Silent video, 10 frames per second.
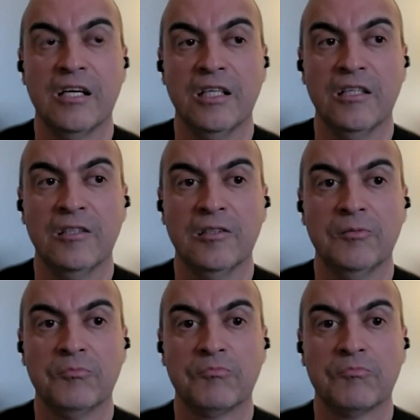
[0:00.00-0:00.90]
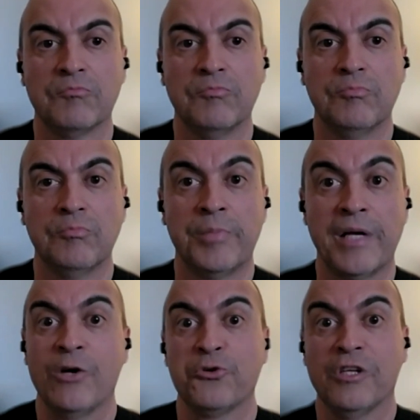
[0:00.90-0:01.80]

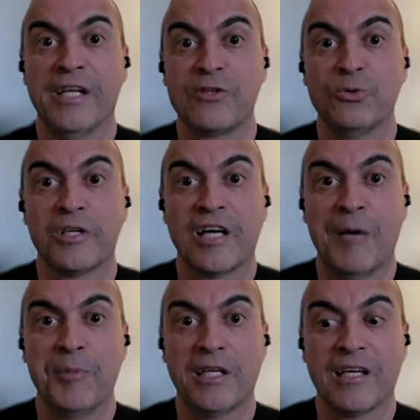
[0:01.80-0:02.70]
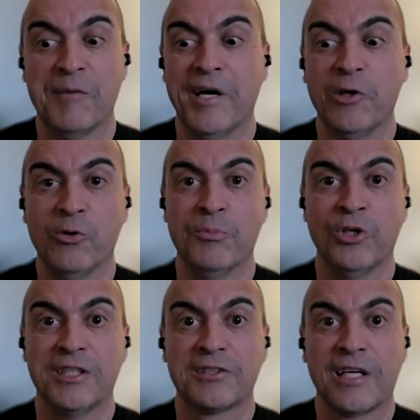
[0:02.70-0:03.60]
But I also like doing comedy. I'm my own
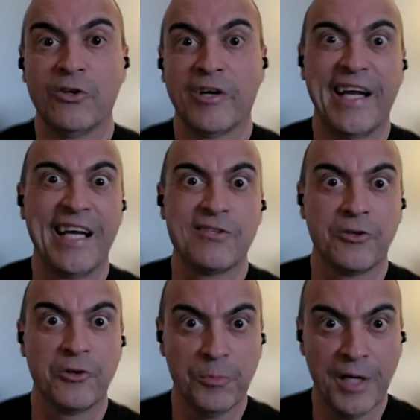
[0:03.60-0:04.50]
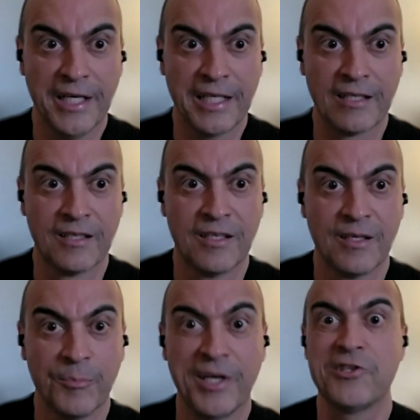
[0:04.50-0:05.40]
boss. I don't got to answer to nobody.
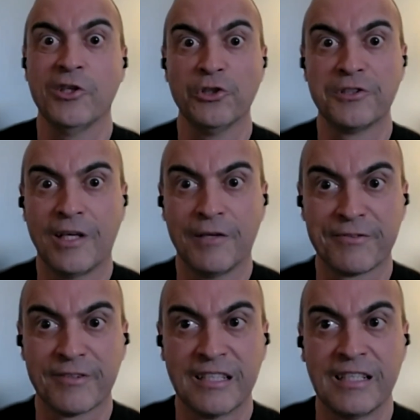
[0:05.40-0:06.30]
But it's a little tough.